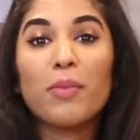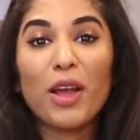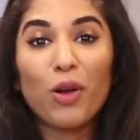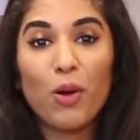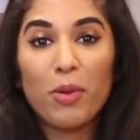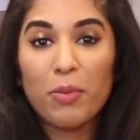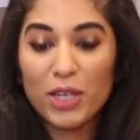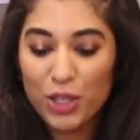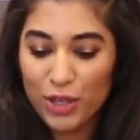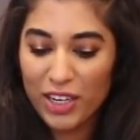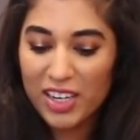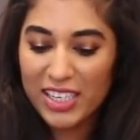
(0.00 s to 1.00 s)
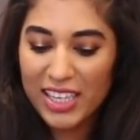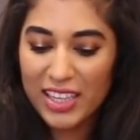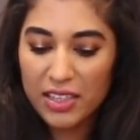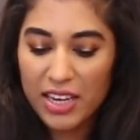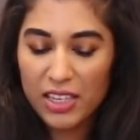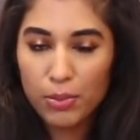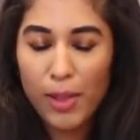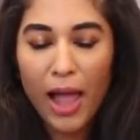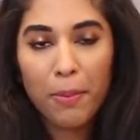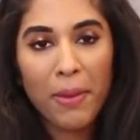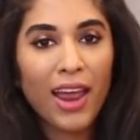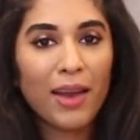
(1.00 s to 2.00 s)
my Gobi Manchurian into this nice
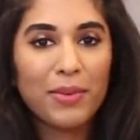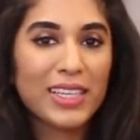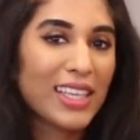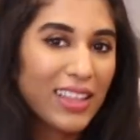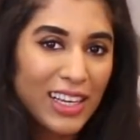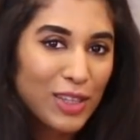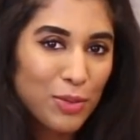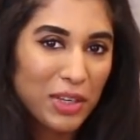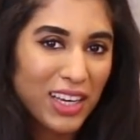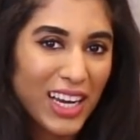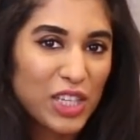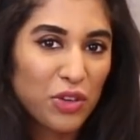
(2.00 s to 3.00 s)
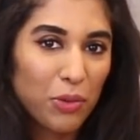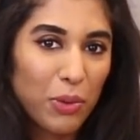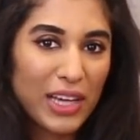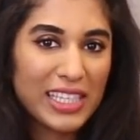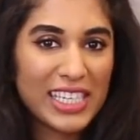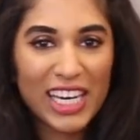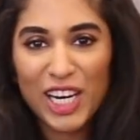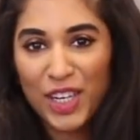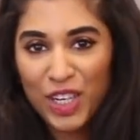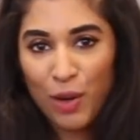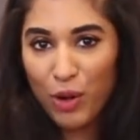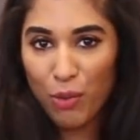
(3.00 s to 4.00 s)
black pan because I think it's really nice for
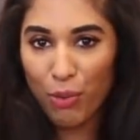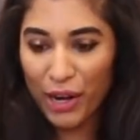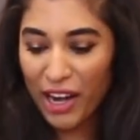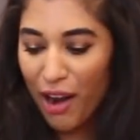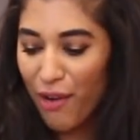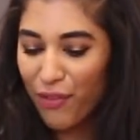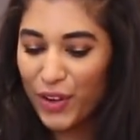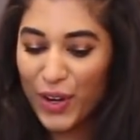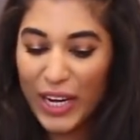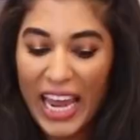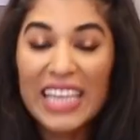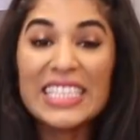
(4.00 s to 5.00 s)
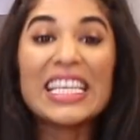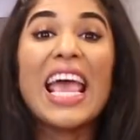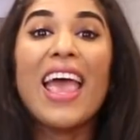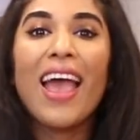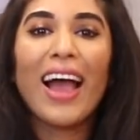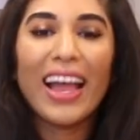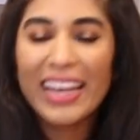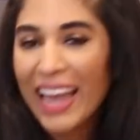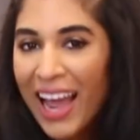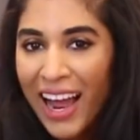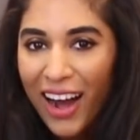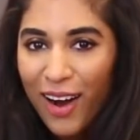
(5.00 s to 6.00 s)
presentation when you bring it out for your guests. And
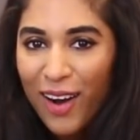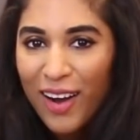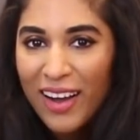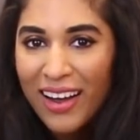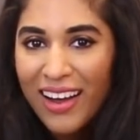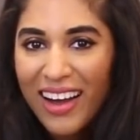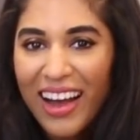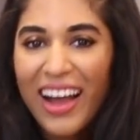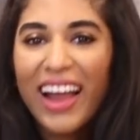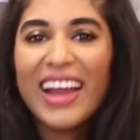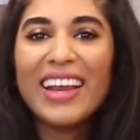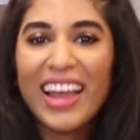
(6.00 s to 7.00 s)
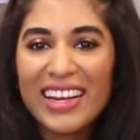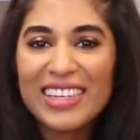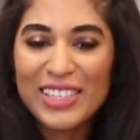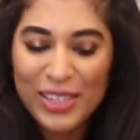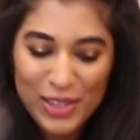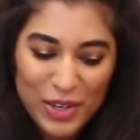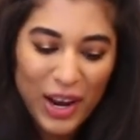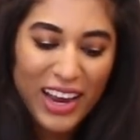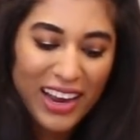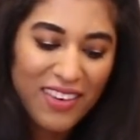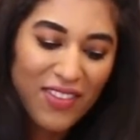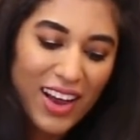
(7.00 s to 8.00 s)
now I get to
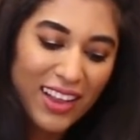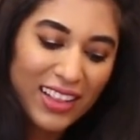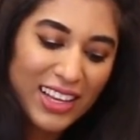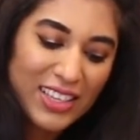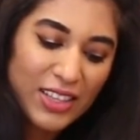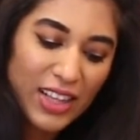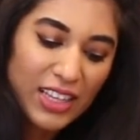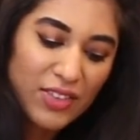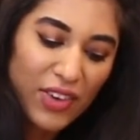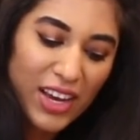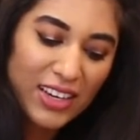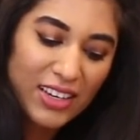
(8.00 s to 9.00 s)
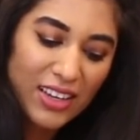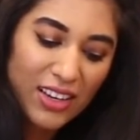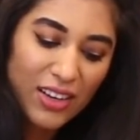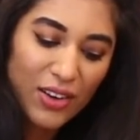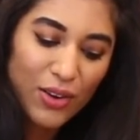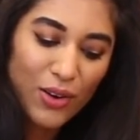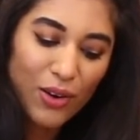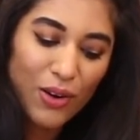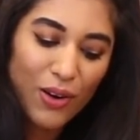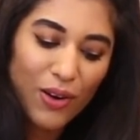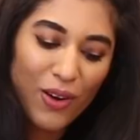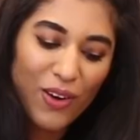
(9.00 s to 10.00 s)
try it finally. So let's find,
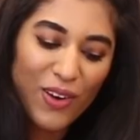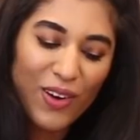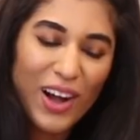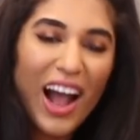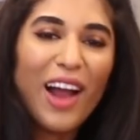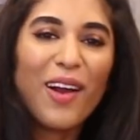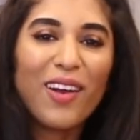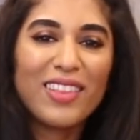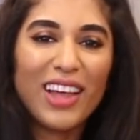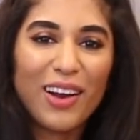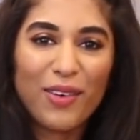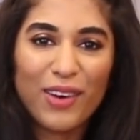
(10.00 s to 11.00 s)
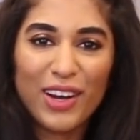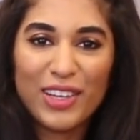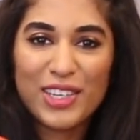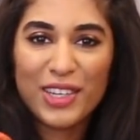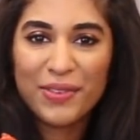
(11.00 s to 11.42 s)
oh, I heard that crunch.